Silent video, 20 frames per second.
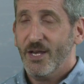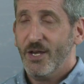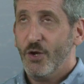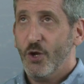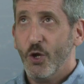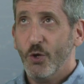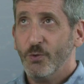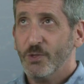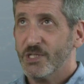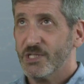
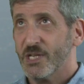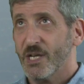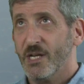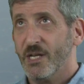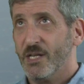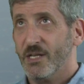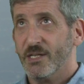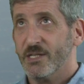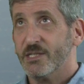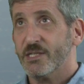No
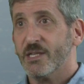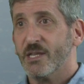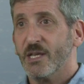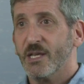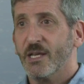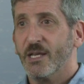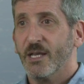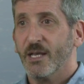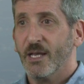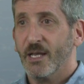cell is
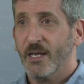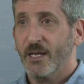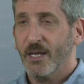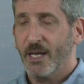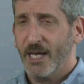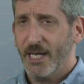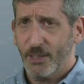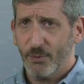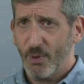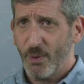thinking,
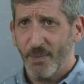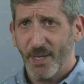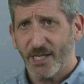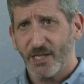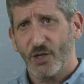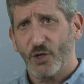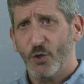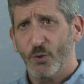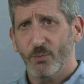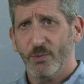how do I
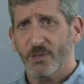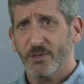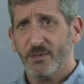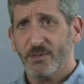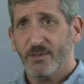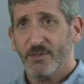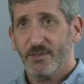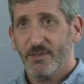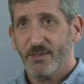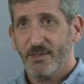make a human?
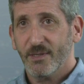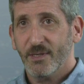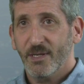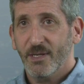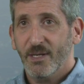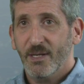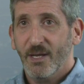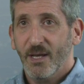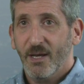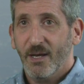
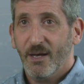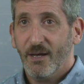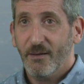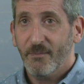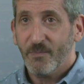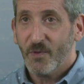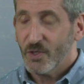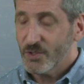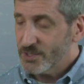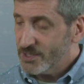
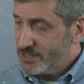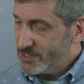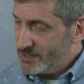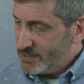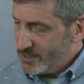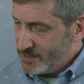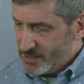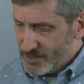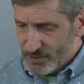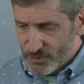They're just
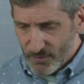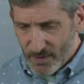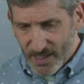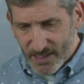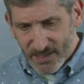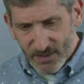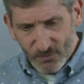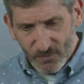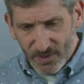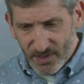
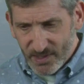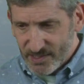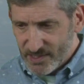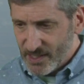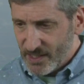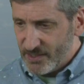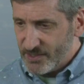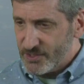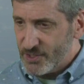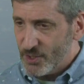interacting with the
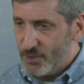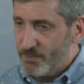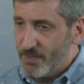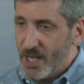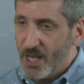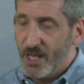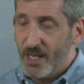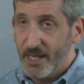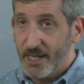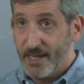cells
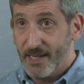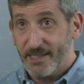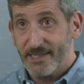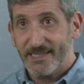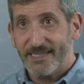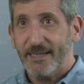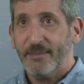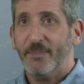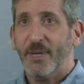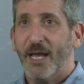nearby, and
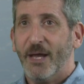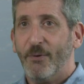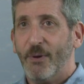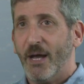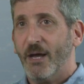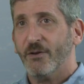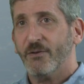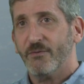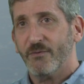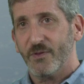somehow
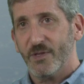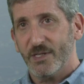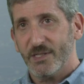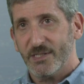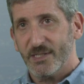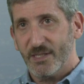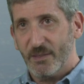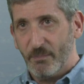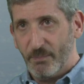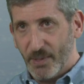out of
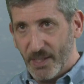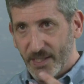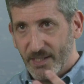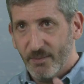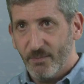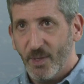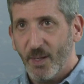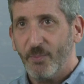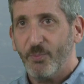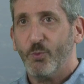this, in a
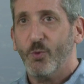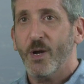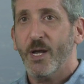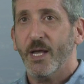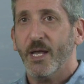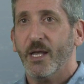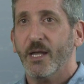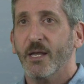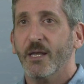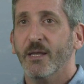bottom-up
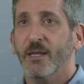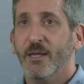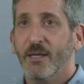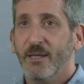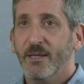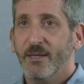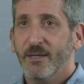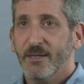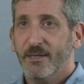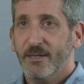way,
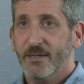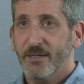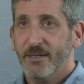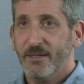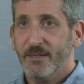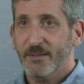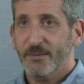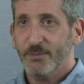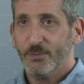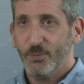
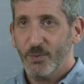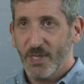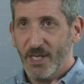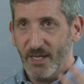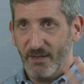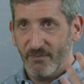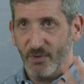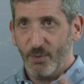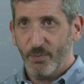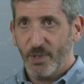we
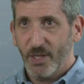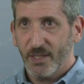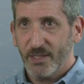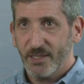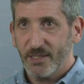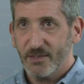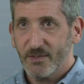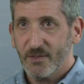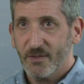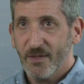have our
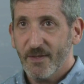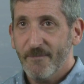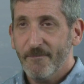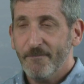bodies.